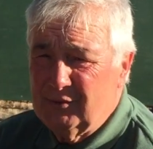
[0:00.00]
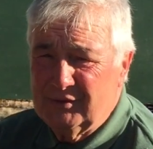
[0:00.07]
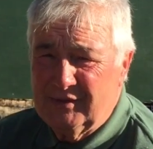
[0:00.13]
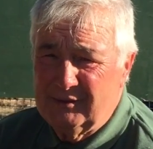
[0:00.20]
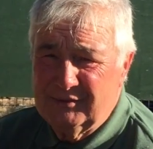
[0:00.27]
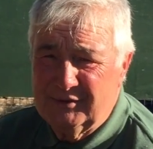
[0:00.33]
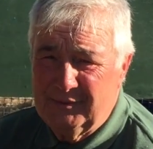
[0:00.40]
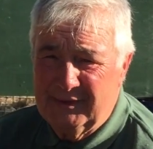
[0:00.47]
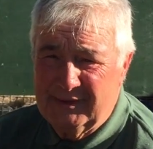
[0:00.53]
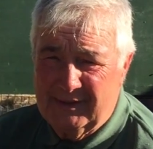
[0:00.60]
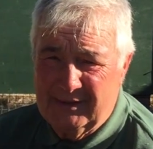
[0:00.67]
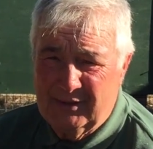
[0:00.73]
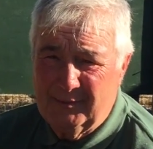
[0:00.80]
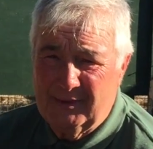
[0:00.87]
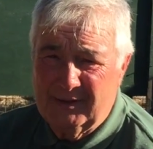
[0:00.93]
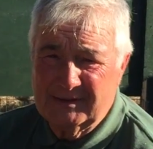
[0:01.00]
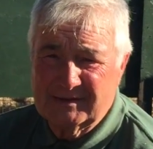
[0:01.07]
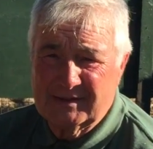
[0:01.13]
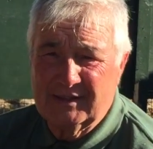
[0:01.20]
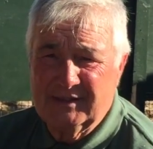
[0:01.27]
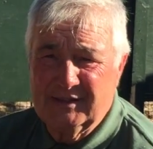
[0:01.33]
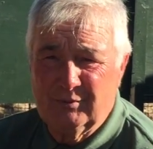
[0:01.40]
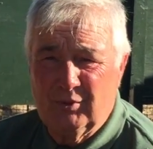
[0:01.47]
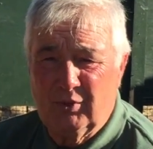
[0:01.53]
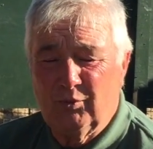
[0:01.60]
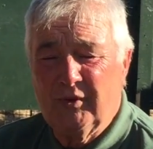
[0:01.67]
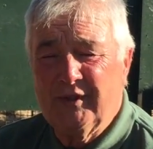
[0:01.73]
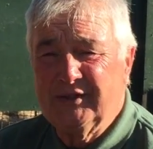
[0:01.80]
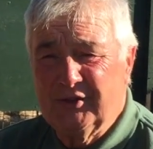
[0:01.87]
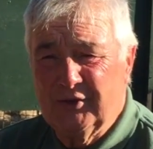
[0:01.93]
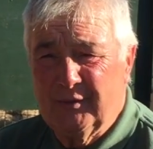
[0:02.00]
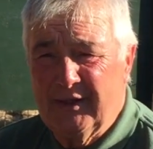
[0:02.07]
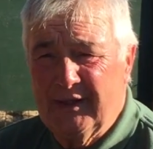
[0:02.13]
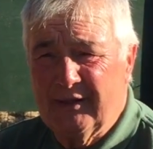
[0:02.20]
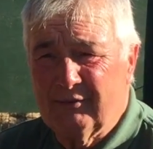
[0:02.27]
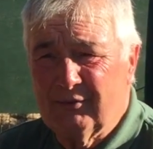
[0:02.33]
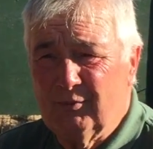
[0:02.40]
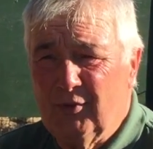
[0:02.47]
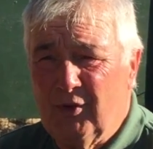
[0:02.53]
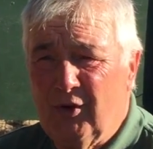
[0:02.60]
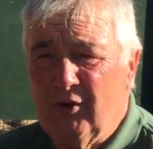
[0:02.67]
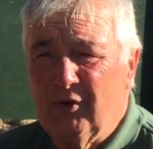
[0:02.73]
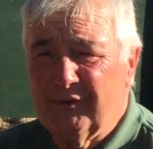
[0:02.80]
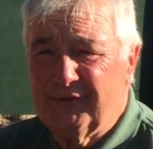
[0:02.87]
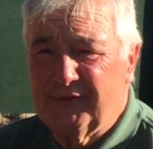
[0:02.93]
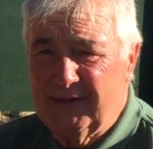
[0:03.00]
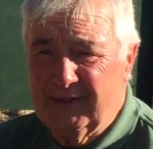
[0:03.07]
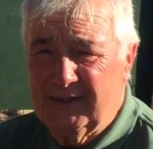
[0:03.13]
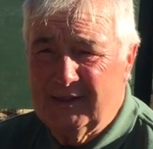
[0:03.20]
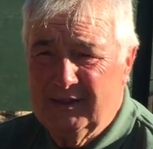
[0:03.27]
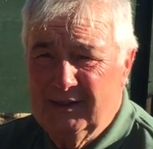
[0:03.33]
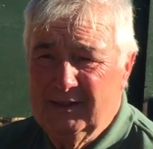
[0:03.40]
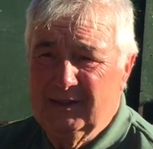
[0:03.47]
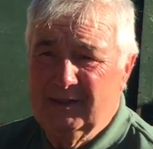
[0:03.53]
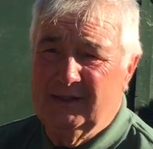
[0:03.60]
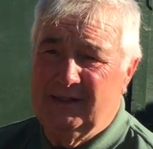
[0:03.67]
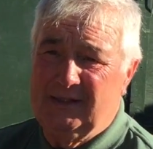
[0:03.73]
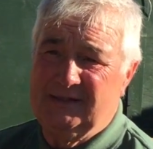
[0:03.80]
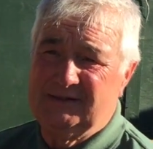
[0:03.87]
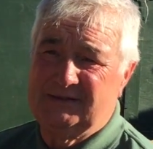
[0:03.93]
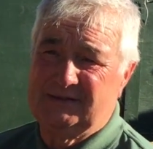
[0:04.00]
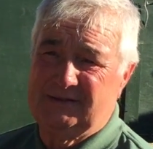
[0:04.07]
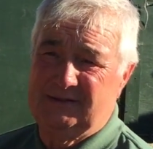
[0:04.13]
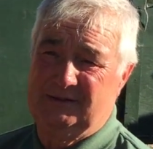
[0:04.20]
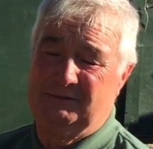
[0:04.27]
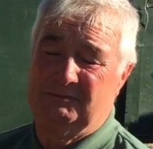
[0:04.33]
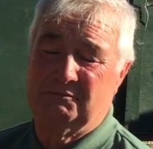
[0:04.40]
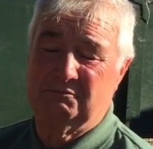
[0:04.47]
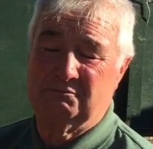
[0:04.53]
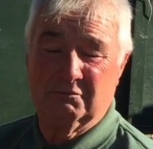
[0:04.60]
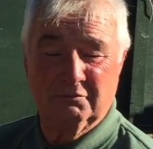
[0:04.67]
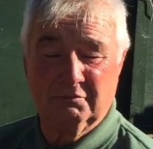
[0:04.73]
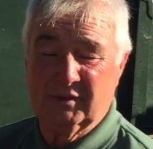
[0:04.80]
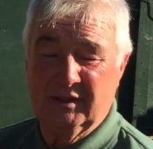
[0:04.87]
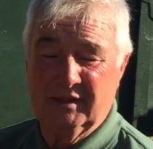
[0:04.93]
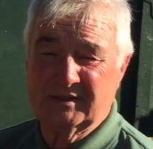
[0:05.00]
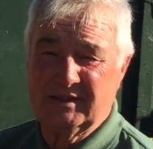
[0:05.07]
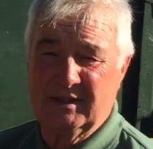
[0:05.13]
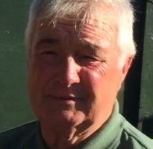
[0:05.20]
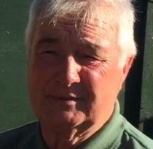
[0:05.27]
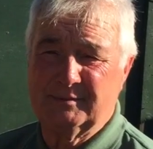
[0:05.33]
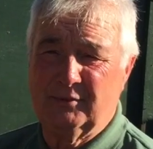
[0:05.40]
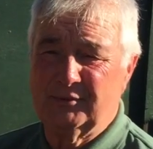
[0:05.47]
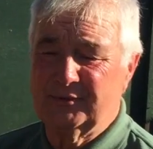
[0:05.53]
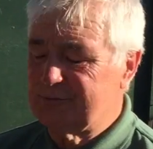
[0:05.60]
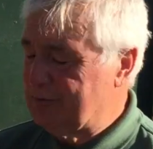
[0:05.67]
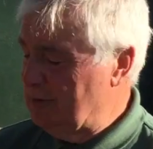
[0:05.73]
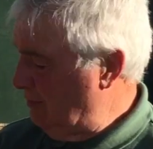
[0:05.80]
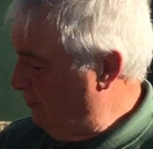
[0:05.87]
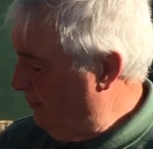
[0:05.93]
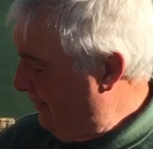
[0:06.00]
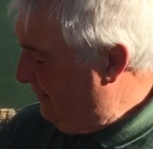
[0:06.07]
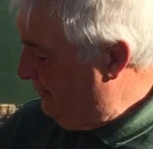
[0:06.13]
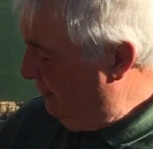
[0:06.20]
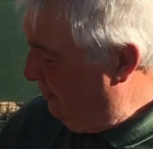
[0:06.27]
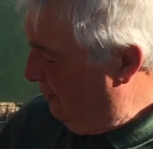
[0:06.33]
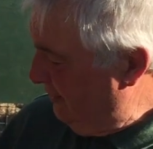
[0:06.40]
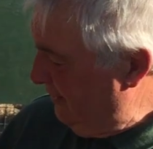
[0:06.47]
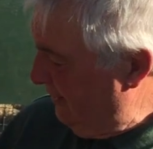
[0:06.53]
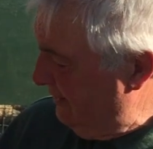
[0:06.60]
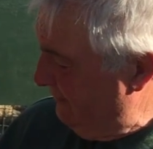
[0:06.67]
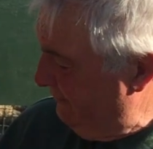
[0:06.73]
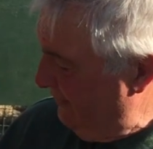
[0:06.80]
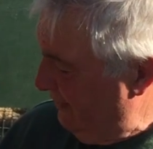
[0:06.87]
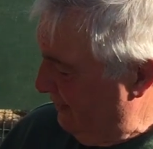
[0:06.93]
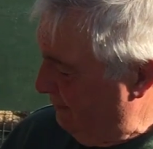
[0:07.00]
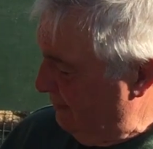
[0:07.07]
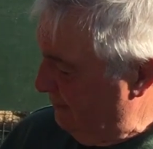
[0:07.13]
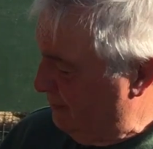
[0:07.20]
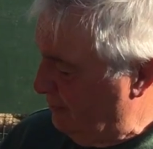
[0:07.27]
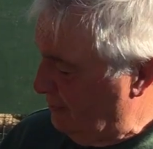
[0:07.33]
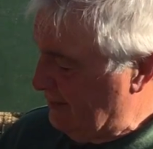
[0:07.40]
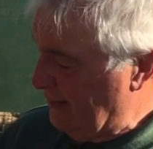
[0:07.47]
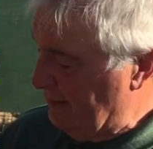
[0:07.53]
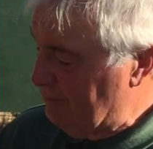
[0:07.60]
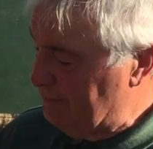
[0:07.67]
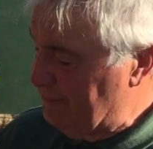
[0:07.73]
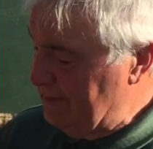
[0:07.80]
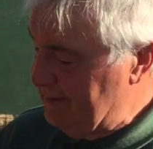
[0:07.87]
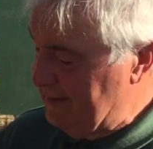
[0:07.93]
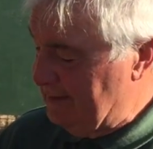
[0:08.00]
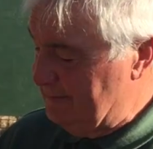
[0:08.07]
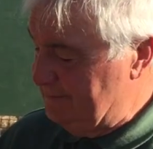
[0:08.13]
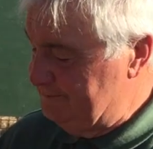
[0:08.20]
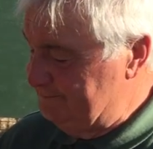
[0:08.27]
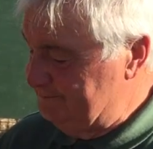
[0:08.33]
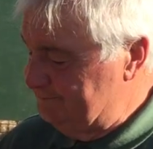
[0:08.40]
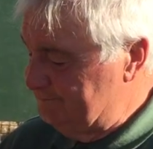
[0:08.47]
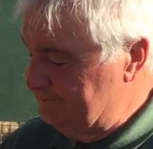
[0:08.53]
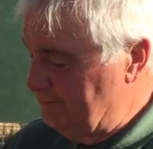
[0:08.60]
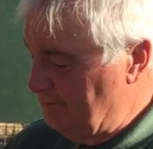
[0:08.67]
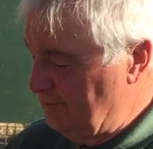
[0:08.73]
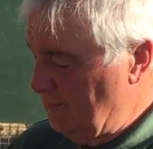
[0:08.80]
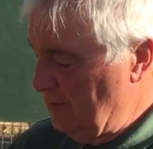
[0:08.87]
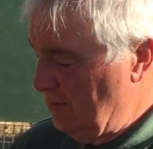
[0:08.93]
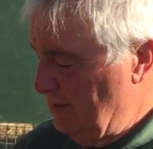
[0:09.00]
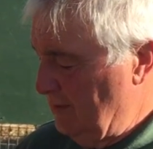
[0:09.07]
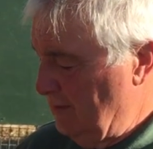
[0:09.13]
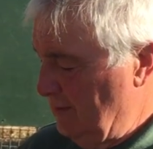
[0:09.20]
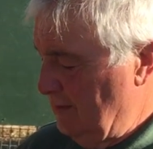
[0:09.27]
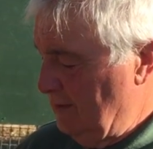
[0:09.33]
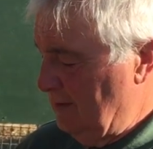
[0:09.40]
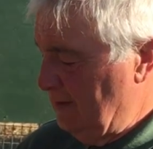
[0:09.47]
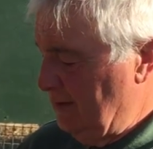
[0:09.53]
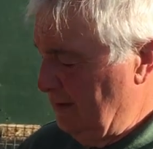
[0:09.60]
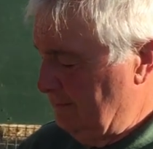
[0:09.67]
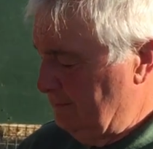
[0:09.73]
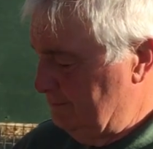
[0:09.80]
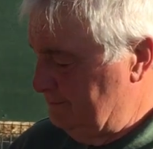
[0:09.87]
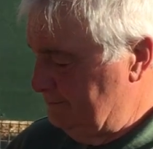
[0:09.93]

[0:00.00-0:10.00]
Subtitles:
Well, don't do it then. I'm only telling you what we do here and what I think is acceptable in the right way. On the end of here we put a carabiner. Yep.